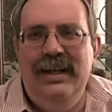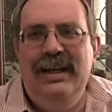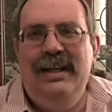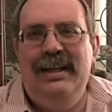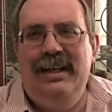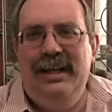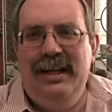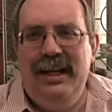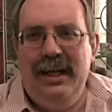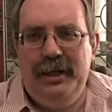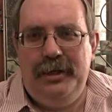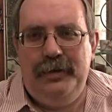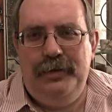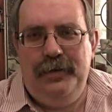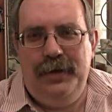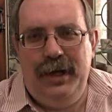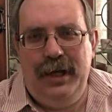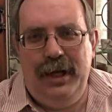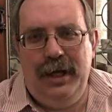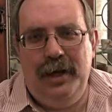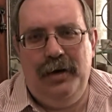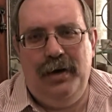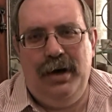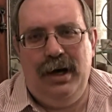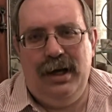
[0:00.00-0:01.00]
in the next
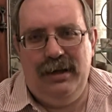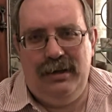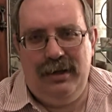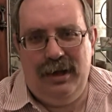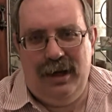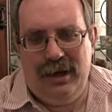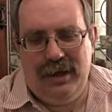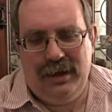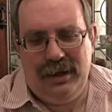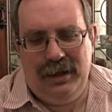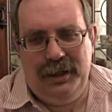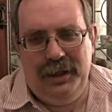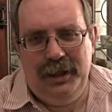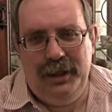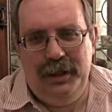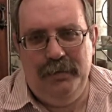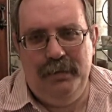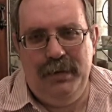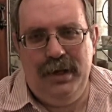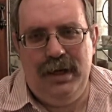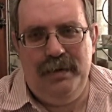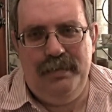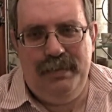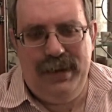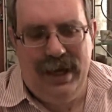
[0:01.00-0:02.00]
video, I'll talk a little
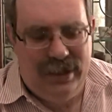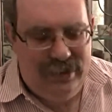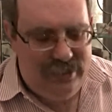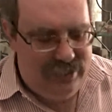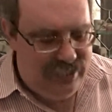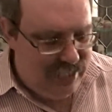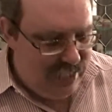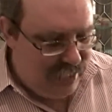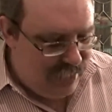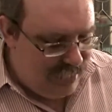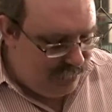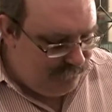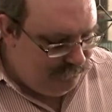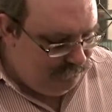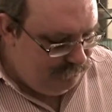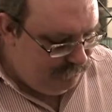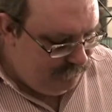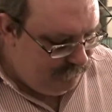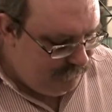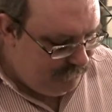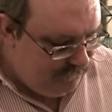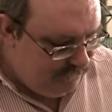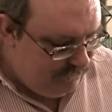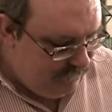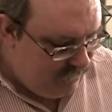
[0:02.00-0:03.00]
bit about that.
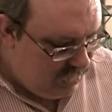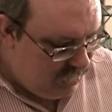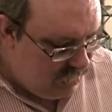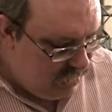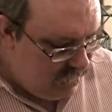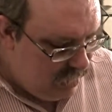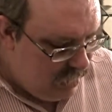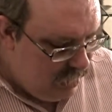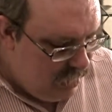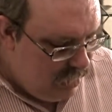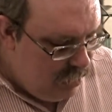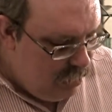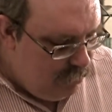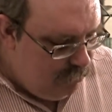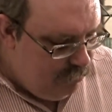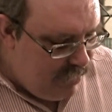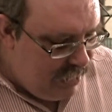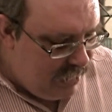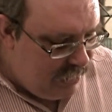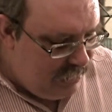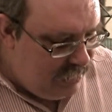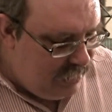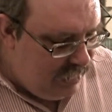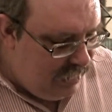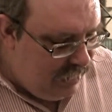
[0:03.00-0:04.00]

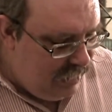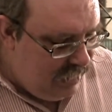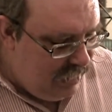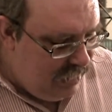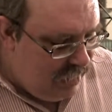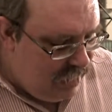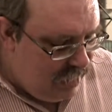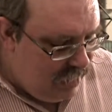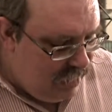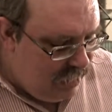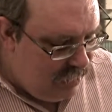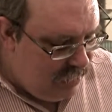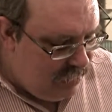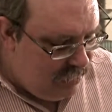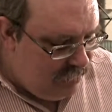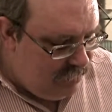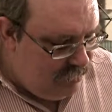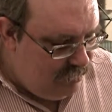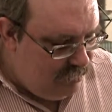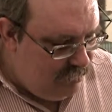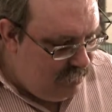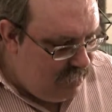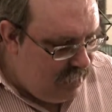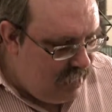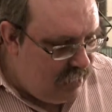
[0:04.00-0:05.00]
But
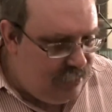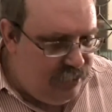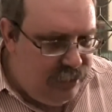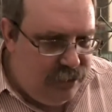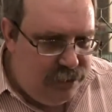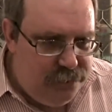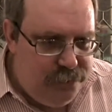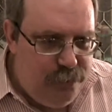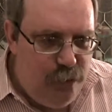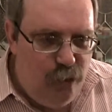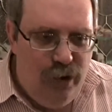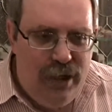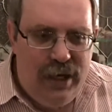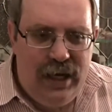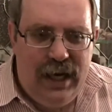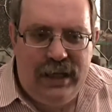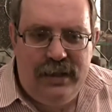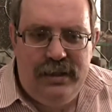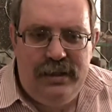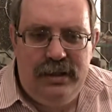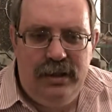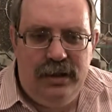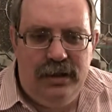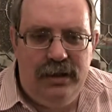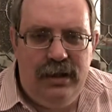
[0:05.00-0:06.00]
at this point, I
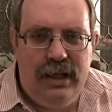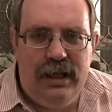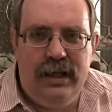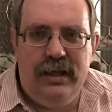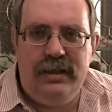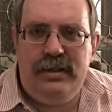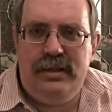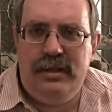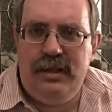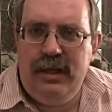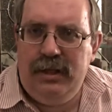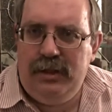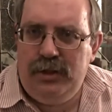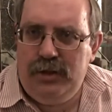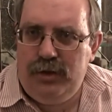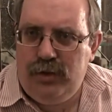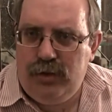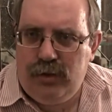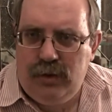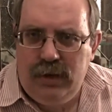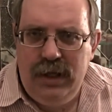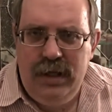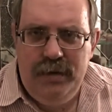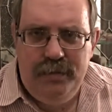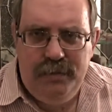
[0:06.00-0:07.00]
still think it's an
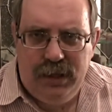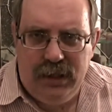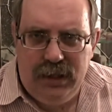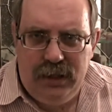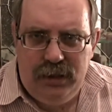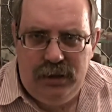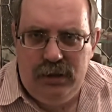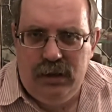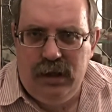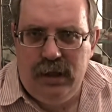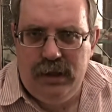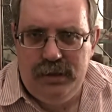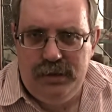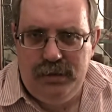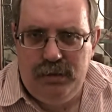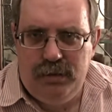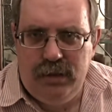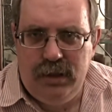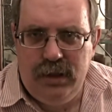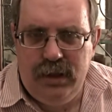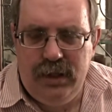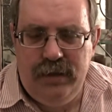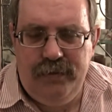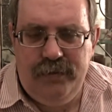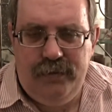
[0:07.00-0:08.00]
extremely
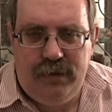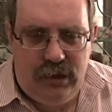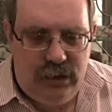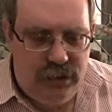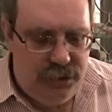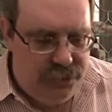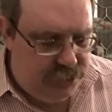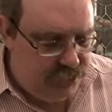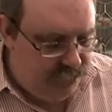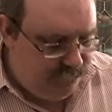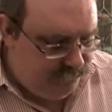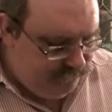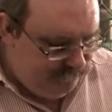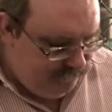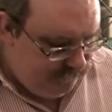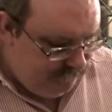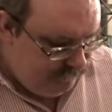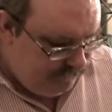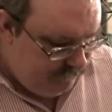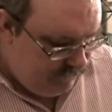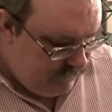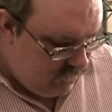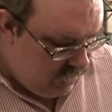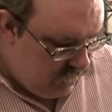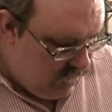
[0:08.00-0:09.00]
trustworthy version.
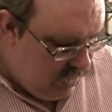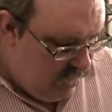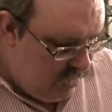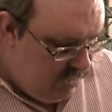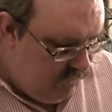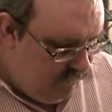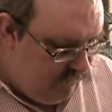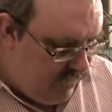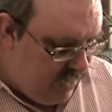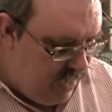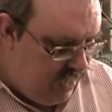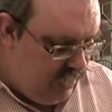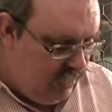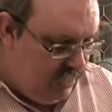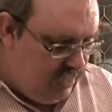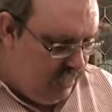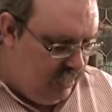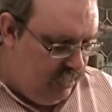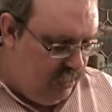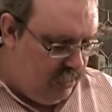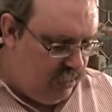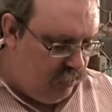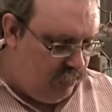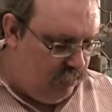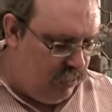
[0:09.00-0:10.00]

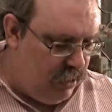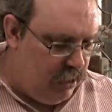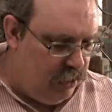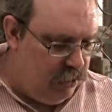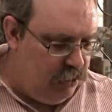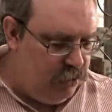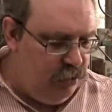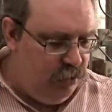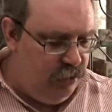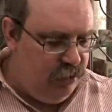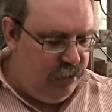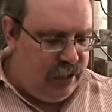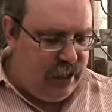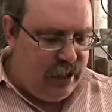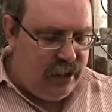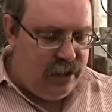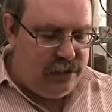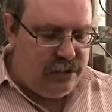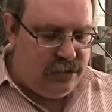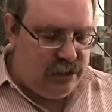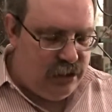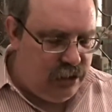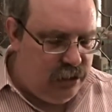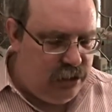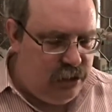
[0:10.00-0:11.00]
Finally, around
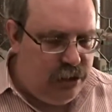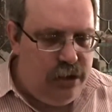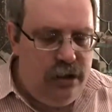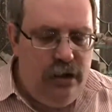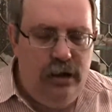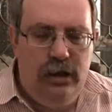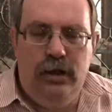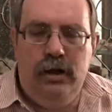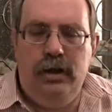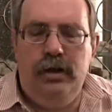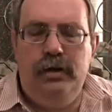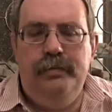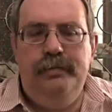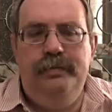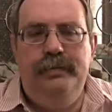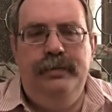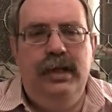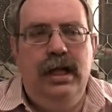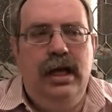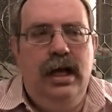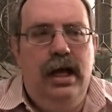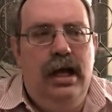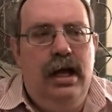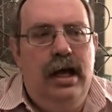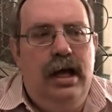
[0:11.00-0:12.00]
2002,
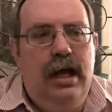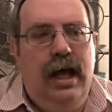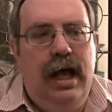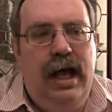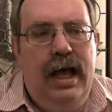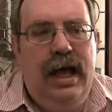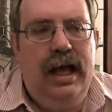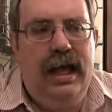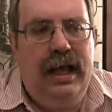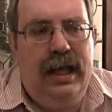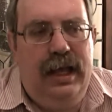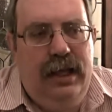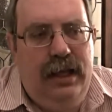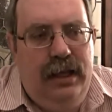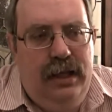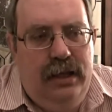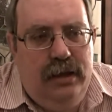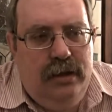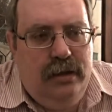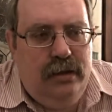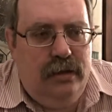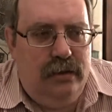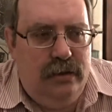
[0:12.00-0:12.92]
a